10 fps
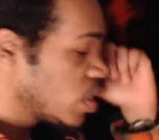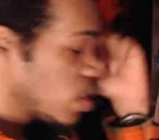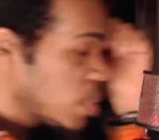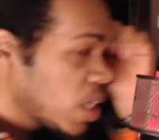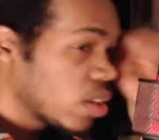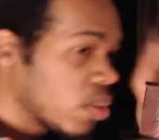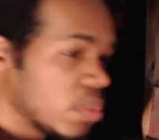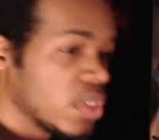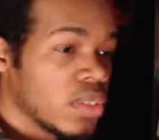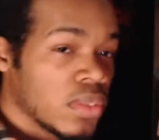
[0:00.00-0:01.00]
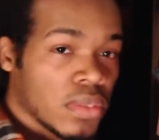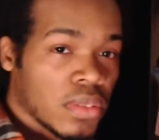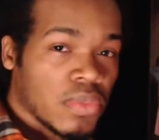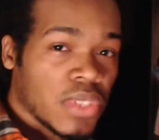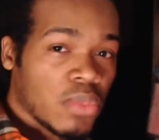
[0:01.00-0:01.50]
why I'm not going
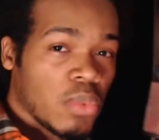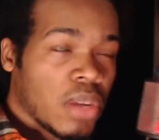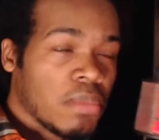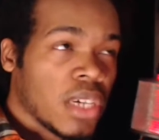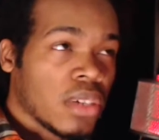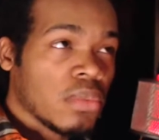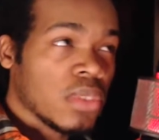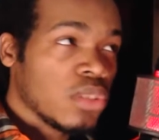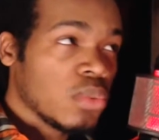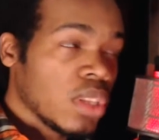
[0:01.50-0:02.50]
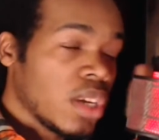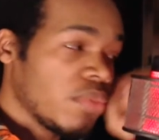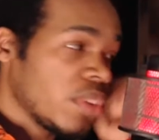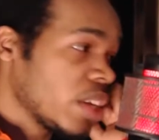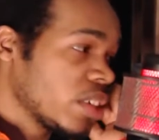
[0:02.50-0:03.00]
to do a live
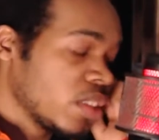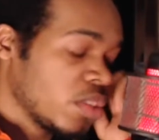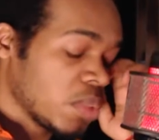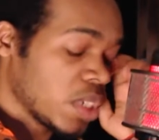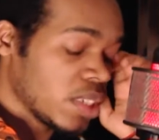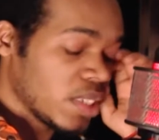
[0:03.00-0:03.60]
reaction is because